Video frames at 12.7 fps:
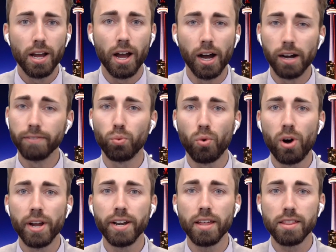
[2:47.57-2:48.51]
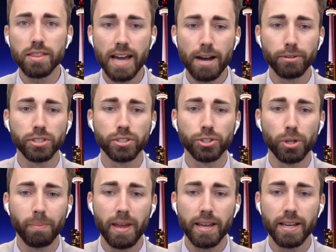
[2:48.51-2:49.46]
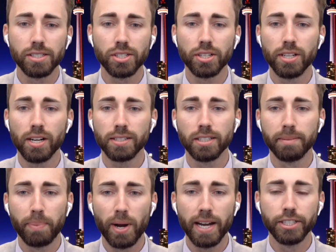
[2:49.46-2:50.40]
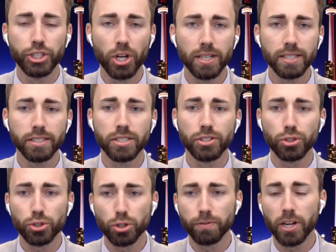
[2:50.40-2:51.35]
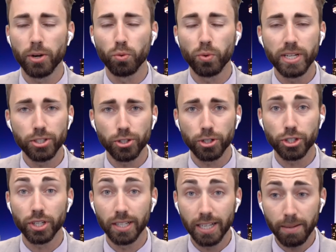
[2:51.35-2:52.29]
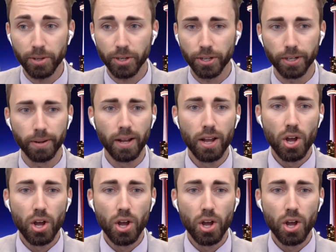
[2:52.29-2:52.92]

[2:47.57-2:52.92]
of 1,000 Jamaicans conducted by Johnson Survey Research Limited